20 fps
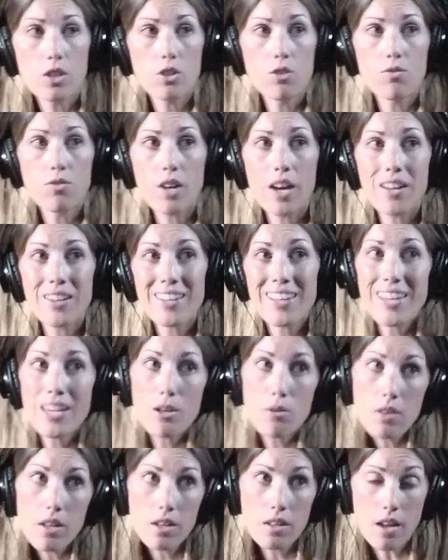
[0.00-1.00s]
you've got
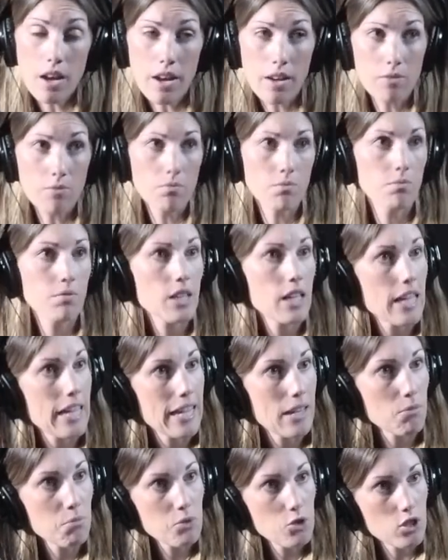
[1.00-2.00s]
camp, uh,
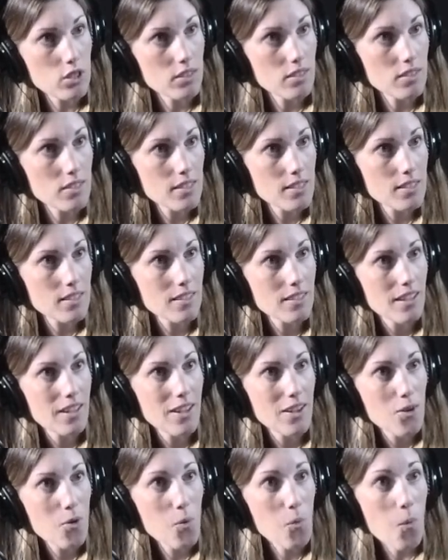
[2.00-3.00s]
captions.
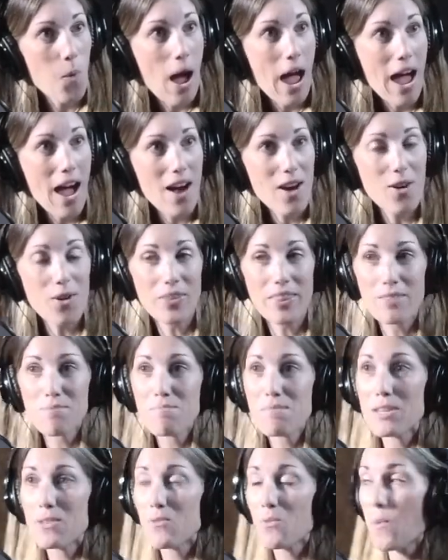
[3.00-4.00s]
Captions. Wow, the
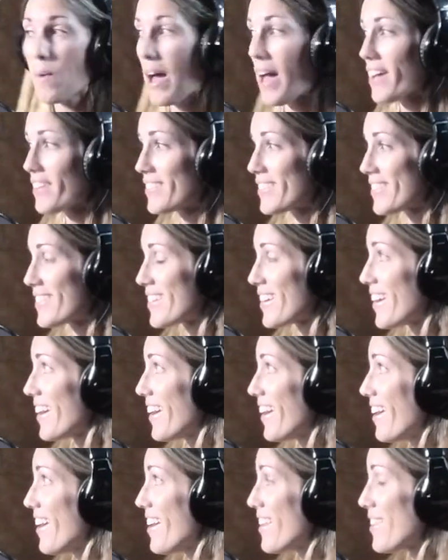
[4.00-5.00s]
Midwest. do you know?